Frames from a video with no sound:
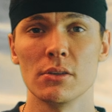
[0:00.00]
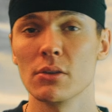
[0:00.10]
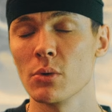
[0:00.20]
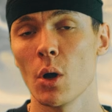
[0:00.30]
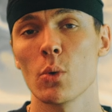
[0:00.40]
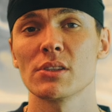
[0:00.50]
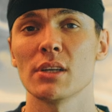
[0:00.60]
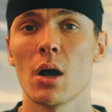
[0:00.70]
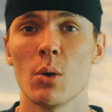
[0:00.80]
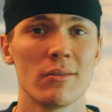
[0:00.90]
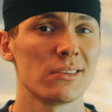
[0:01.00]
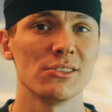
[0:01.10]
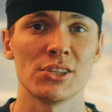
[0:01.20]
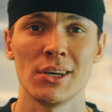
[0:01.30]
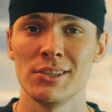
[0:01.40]
Did you notice how
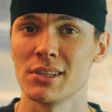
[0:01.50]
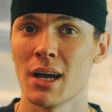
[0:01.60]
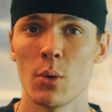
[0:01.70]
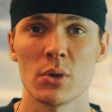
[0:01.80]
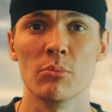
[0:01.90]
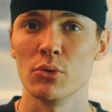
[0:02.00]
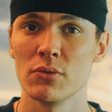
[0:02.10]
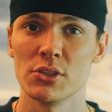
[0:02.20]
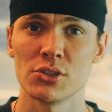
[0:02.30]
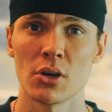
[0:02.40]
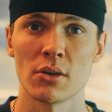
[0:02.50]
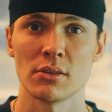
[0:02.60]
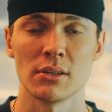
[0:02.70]
everything changed and how we improved the shot